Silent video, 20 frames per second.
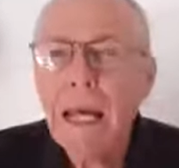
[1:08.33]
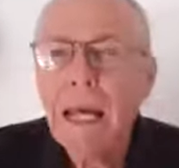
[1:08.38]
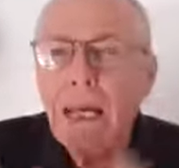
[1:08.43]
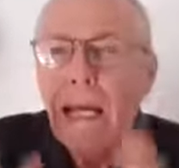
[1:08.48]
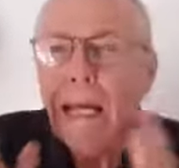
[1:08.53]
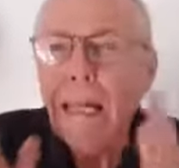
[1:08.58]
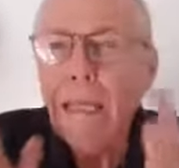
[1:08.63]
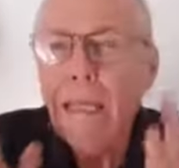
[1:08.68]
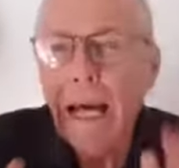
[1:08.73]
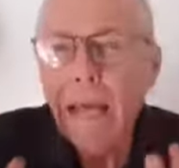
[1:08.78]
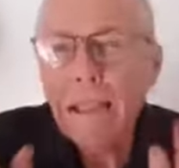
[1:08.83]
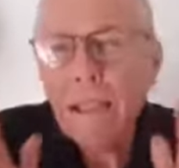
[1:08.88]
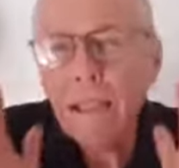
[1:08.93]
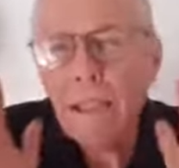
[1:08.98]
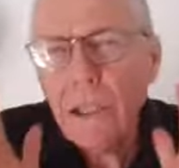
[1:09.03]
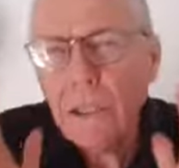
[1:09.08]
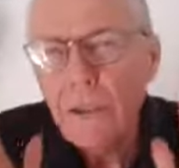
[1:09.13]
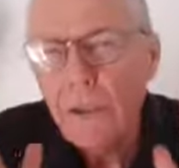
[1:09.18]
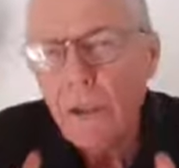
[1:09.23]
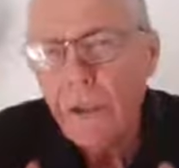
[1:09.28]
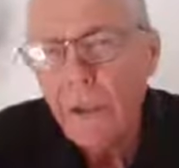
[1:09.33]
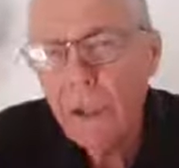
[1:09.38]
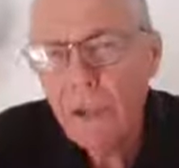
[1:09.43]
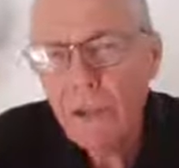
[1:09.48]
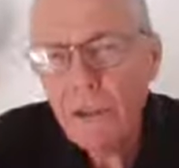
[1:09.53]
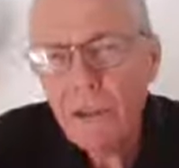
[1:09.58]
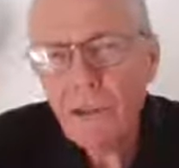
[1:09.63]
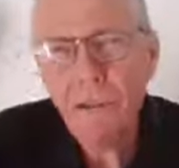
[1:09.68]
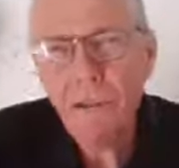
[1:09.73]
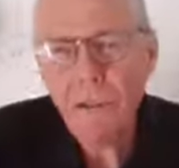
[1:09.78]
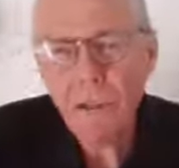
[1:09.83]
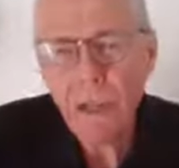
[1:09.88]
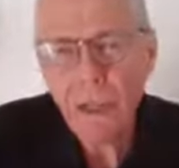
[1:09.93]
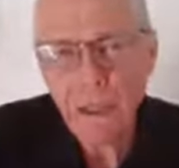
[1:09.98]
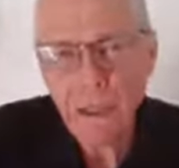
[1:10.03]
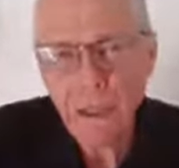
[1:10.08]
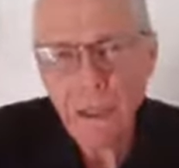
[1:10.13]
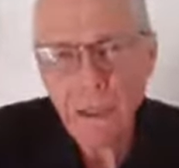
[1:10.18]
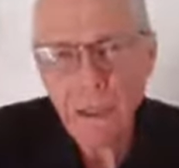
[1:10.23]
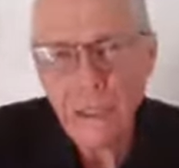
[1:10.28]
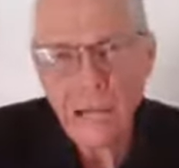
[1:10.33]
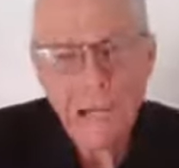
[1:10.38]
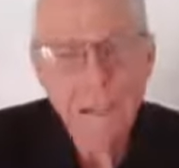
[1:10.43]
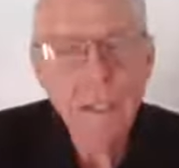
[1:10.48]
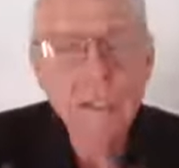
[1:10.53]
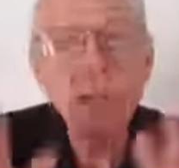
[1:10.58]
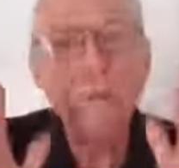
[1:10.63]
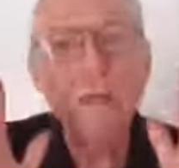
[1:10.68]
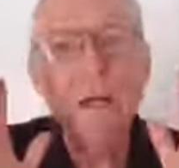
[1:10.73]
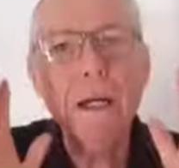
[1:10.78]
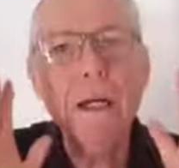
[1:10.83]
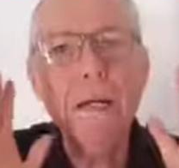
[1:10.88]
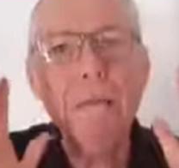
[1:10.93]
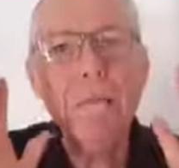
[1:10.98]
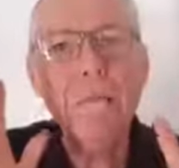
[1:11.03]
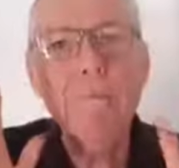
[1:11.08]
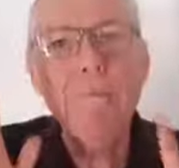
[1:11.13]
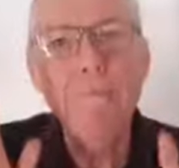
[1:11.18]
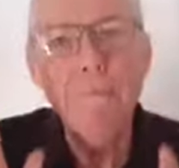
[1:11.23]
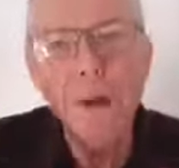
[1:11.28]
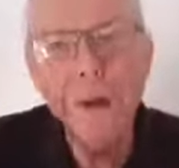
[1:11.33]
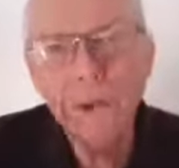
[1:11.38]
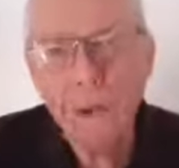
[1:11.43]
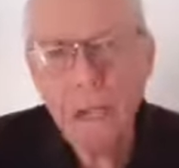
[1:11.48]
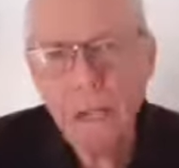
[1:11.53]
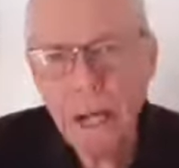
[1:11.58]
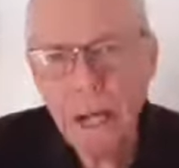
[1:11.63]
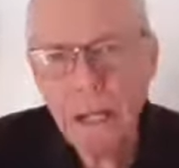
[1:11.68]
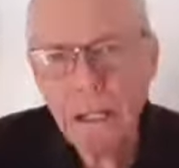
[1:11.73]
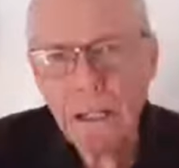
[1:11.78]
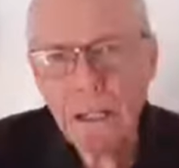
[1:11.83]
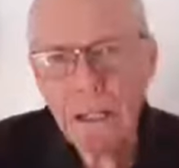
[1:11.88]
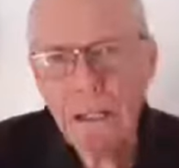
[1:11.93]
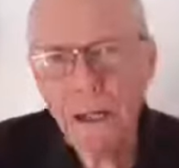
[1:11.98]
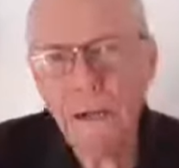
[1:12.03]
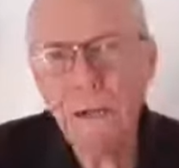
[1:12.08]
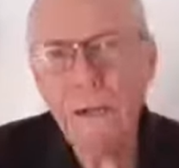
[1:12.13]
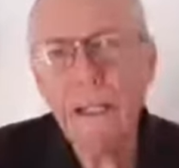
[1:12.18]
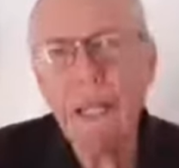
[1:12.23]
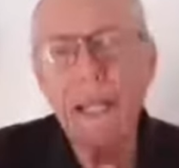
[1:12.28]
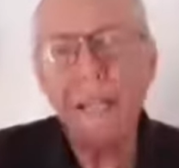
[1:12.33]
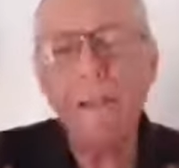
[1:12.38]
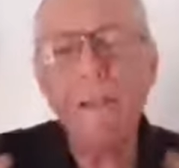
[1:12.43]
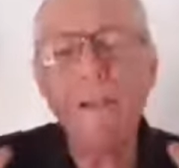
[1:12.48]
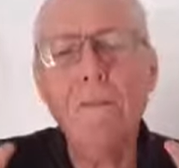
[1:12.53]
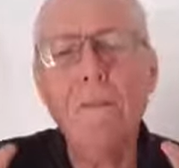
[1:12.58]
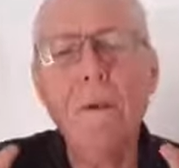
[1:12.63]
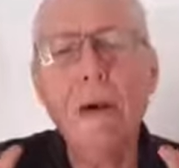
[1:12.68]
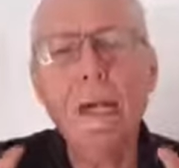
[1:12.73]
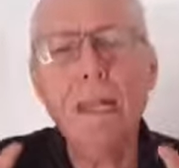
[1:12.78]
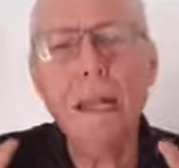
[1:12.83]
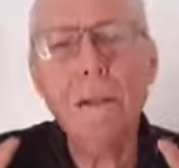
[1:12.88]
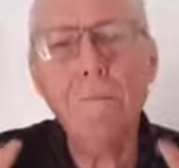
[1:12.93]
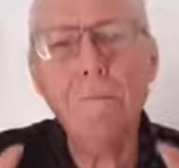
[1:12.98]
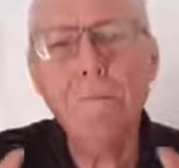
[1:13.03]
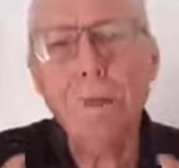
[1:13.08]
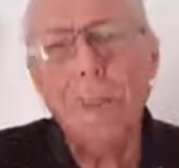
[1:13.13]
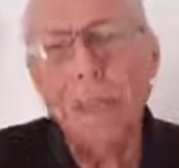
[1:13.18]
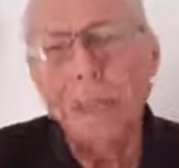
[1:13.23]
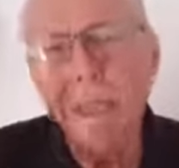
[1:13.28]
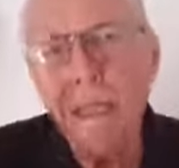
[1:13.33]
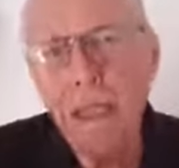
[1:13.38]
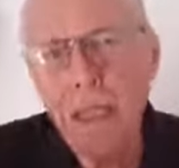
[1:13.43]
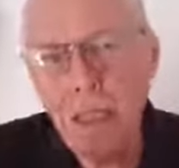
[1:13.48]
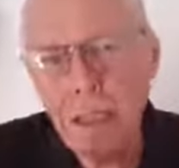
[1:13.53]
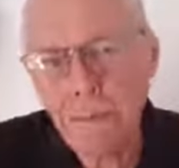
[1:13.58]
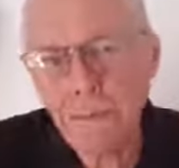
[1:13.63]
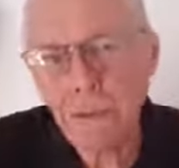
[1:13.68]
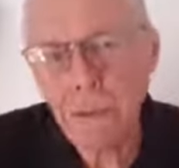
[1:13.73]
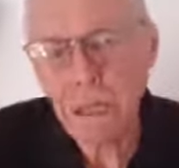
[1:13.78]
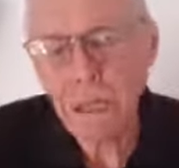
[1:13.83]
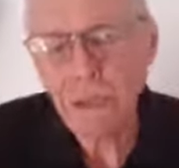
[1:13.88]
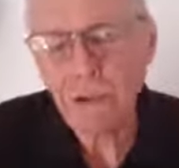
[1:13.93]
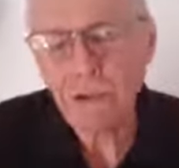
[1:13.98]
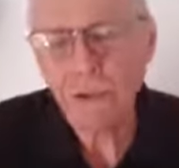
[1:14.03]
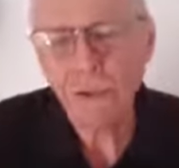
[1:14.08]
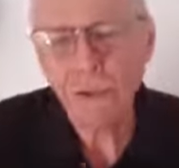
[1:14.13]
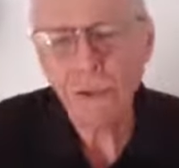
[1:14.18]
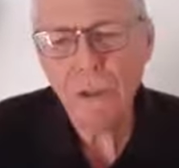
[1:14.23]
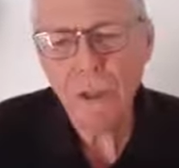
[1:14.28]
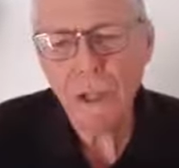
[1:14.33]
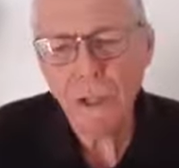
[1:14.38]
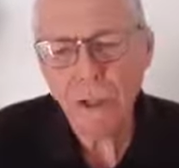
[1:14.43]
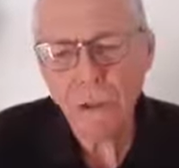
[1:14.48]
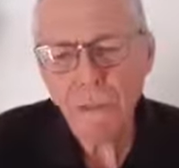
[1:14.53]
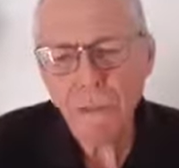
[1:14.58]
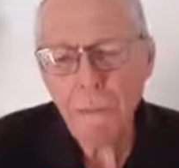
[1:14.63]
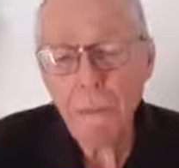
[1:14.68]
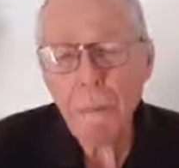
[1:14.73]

Now that's the traditional journey. That's the way most artists go. That's the way they believe they should go